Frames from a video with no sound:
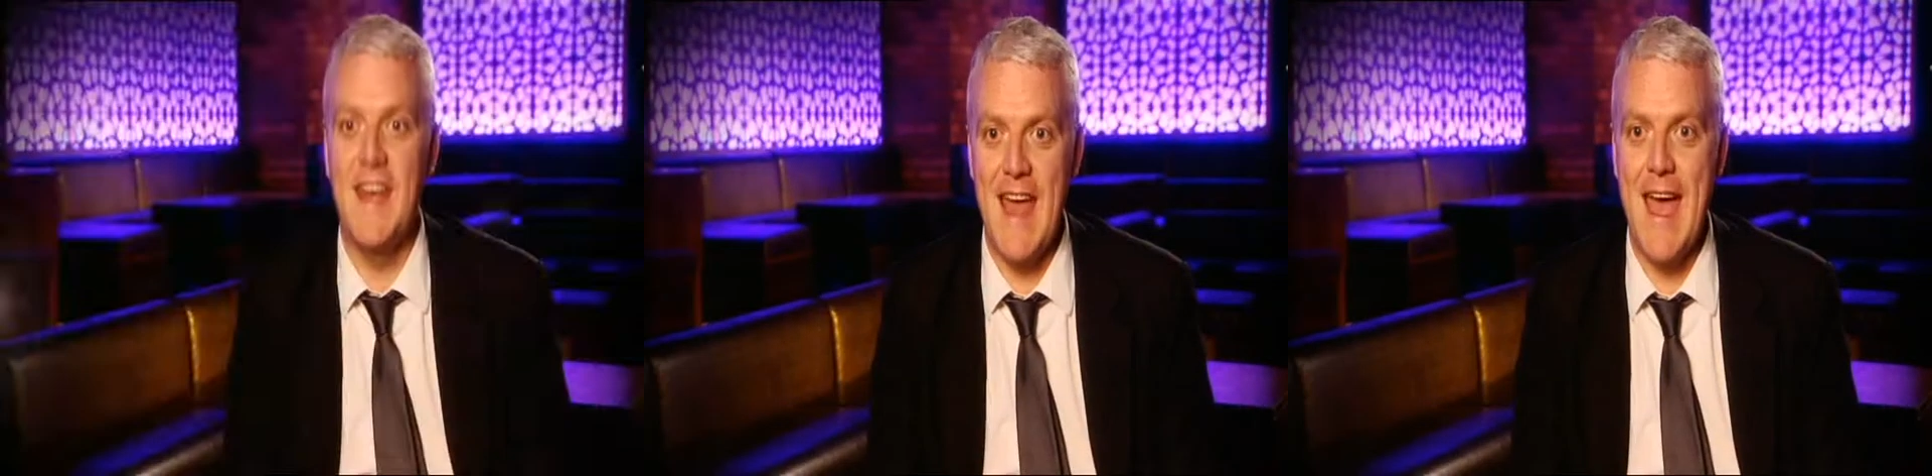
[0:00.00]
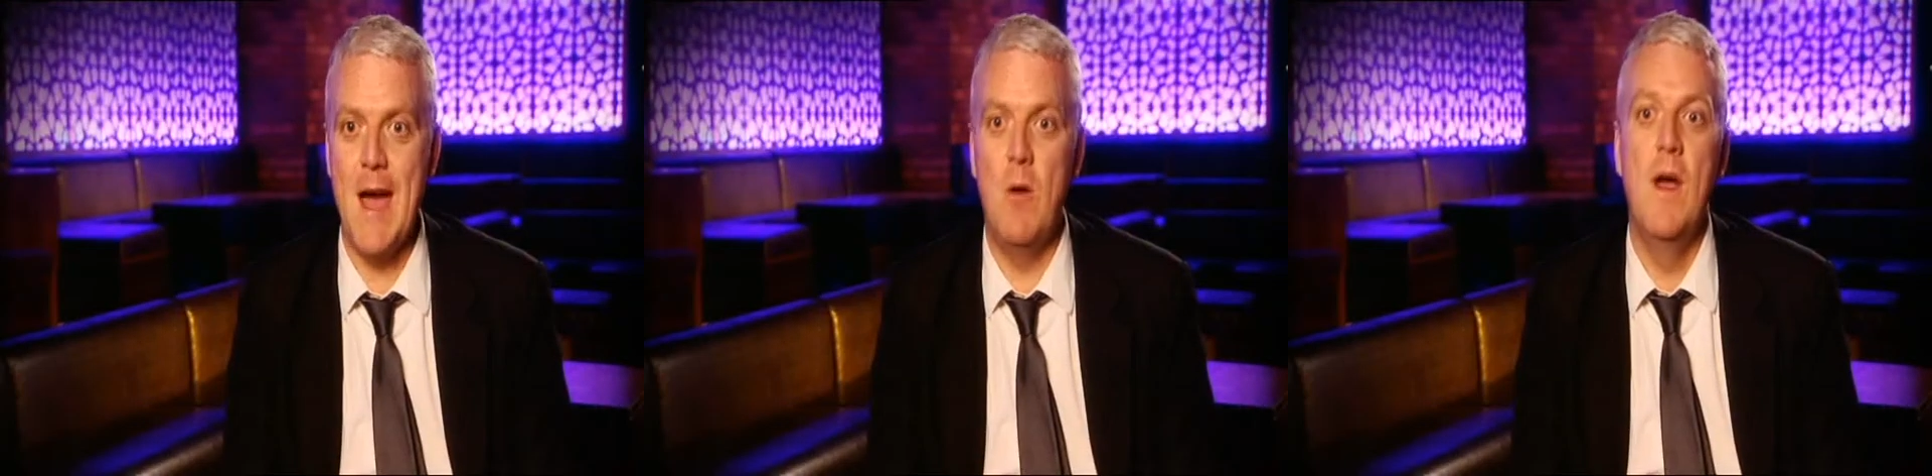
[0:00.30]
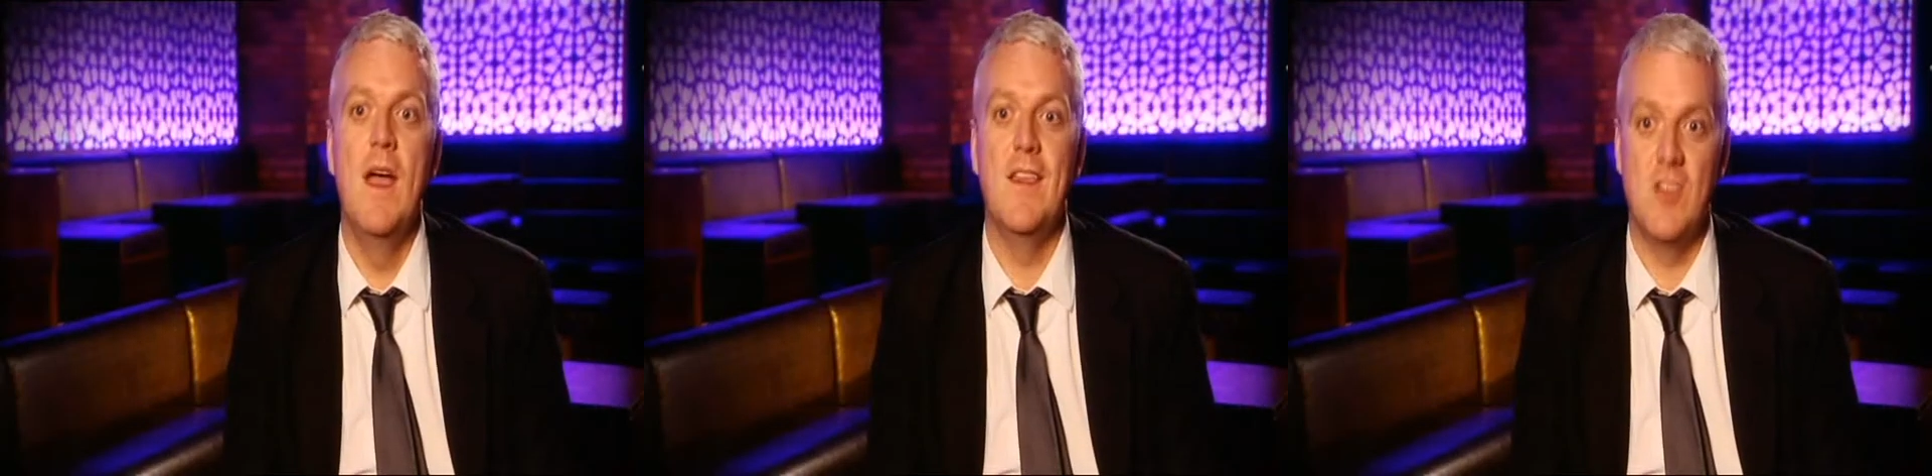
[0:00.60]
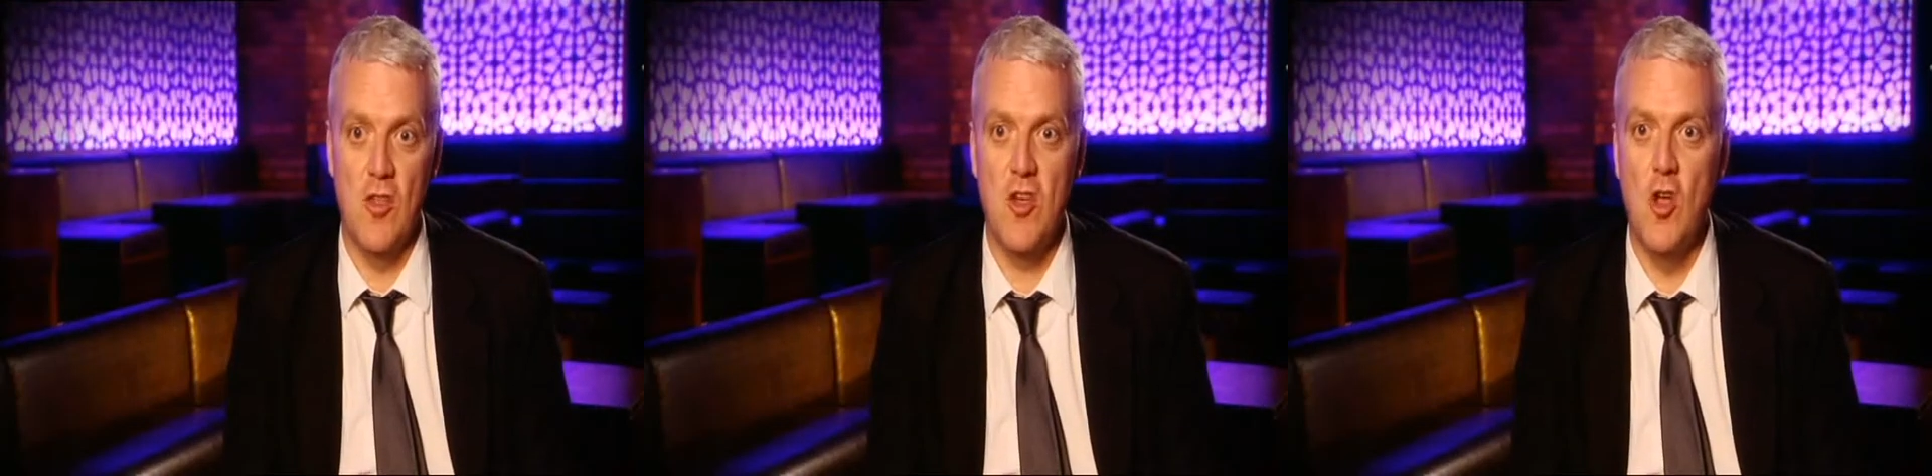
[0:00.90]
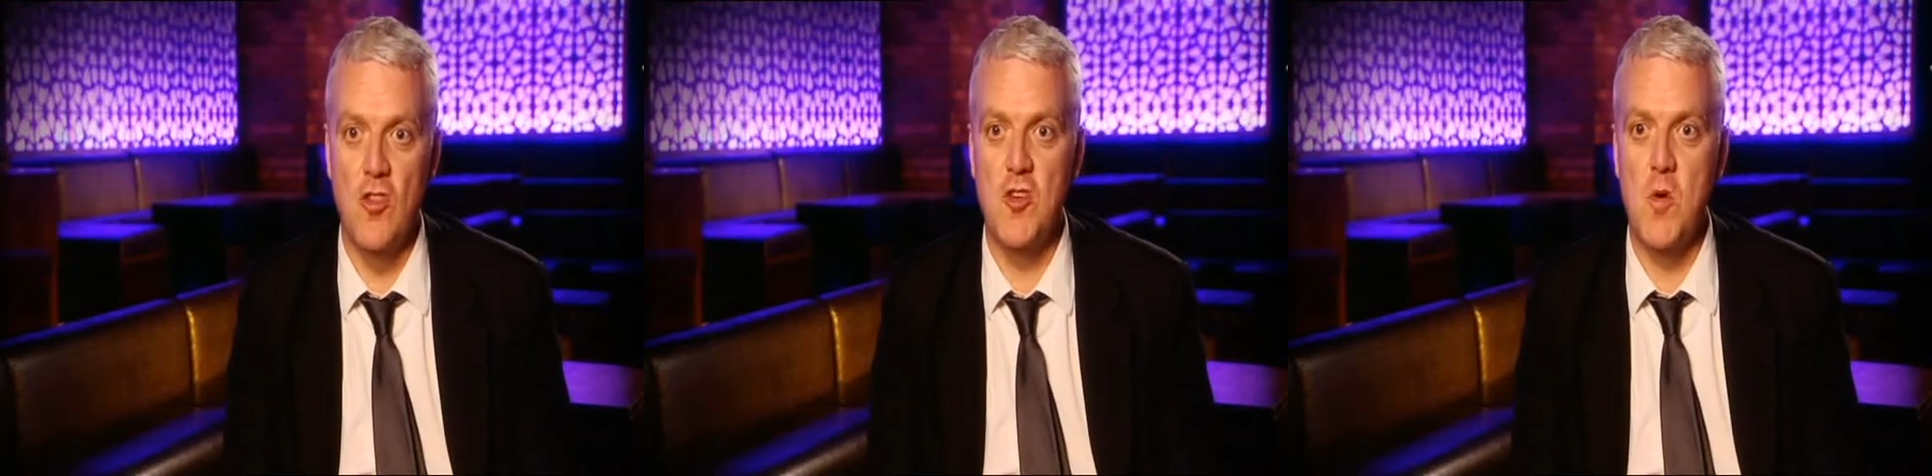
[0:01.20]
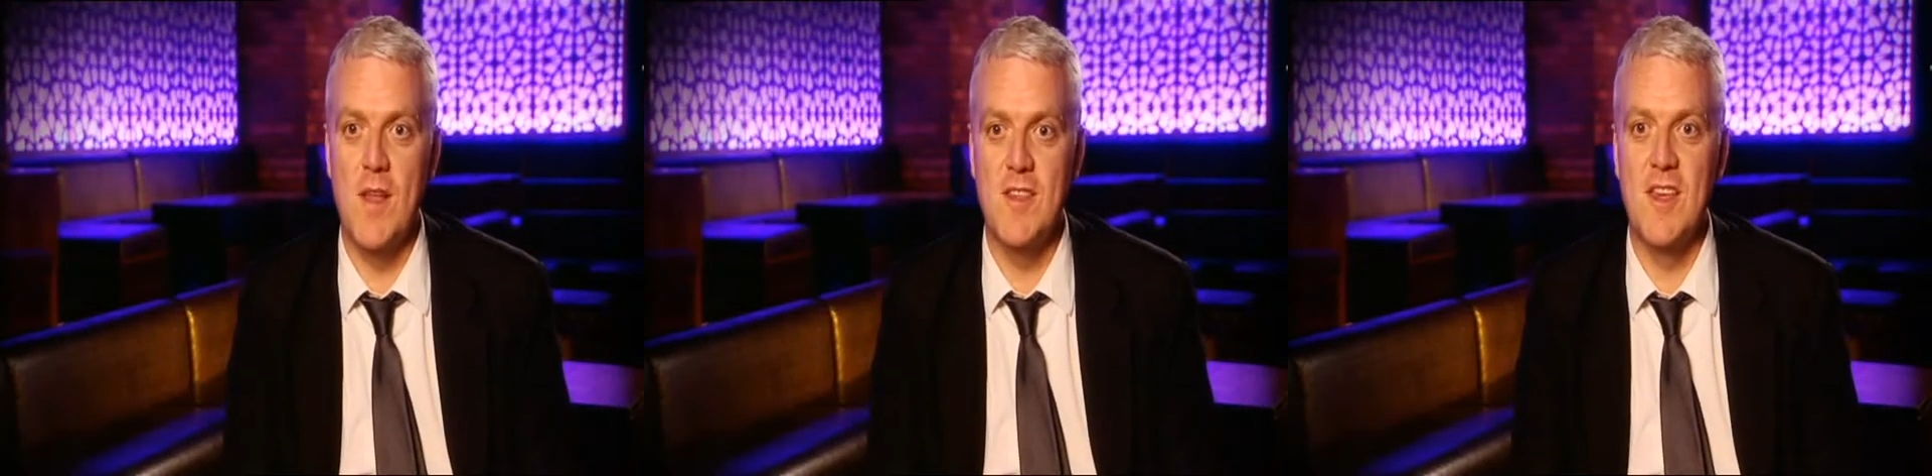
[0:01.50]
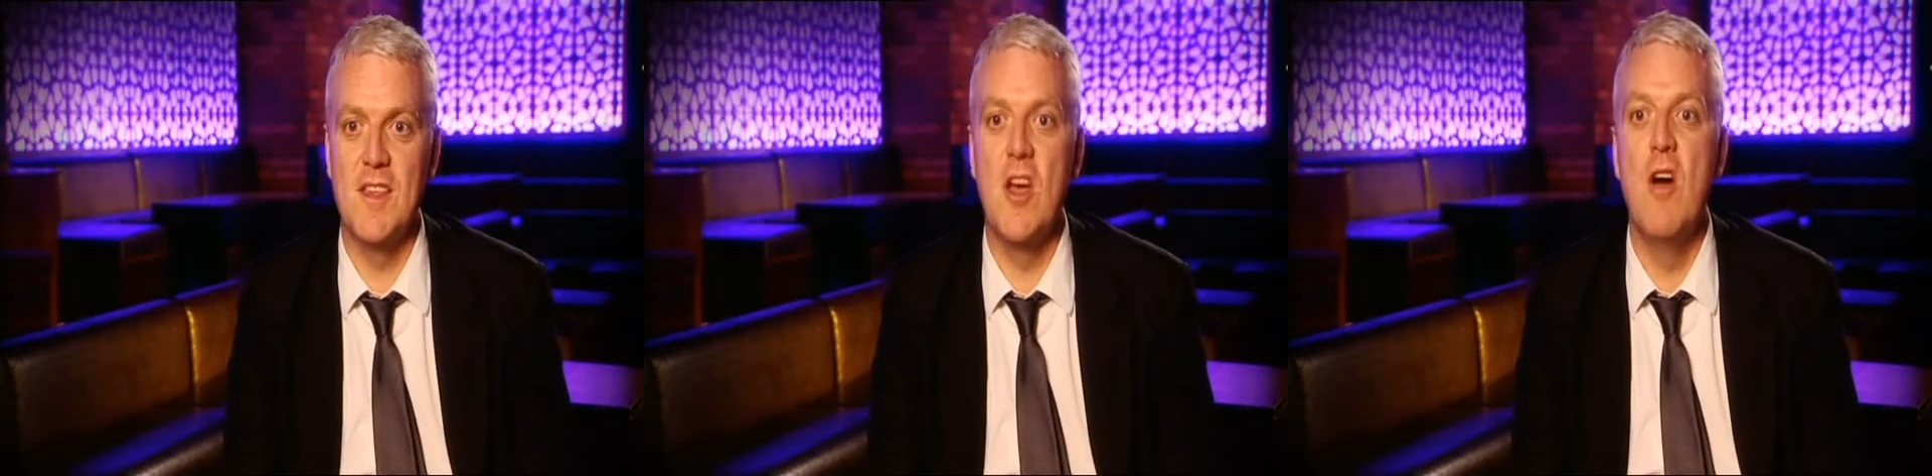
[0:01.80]
and now he's got the
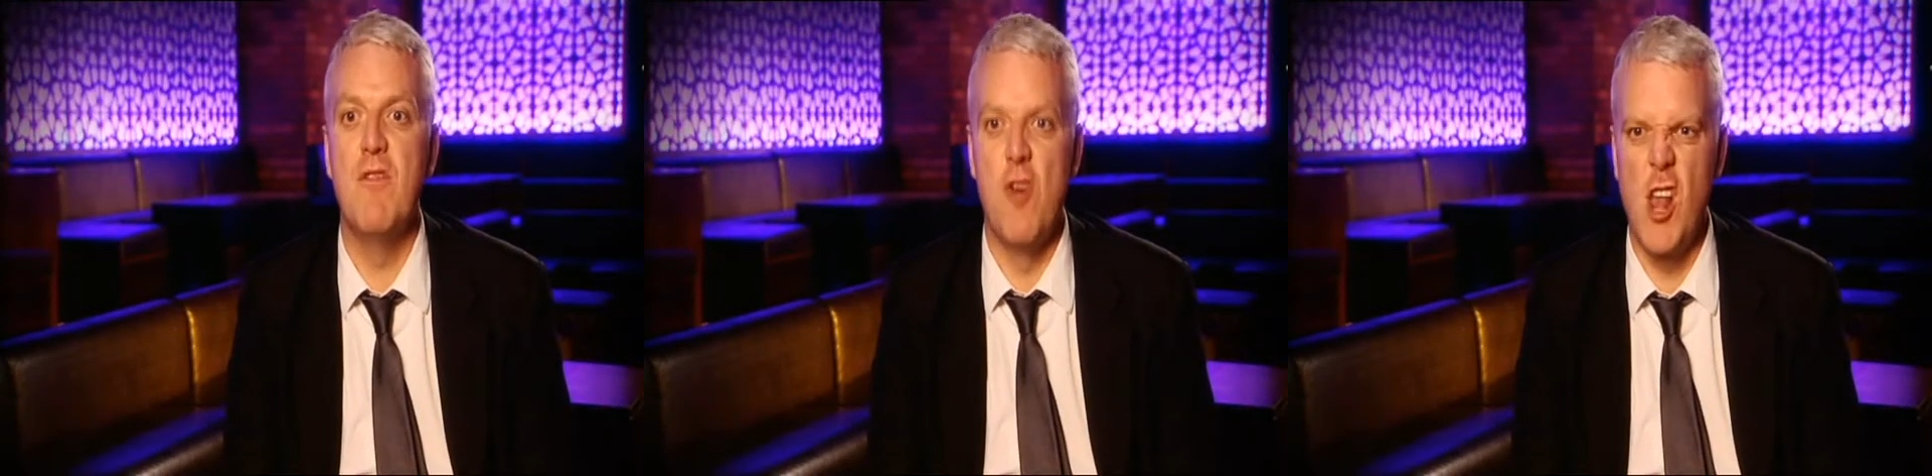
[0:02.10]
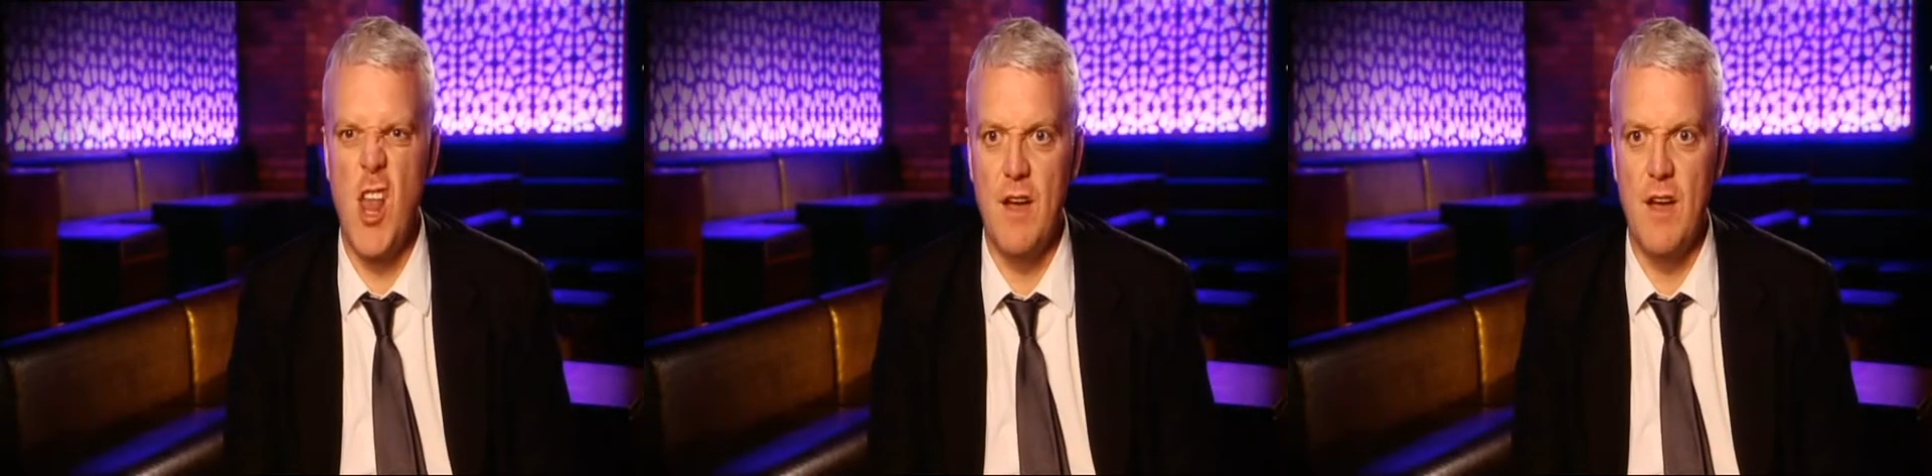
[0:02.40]
consequences for a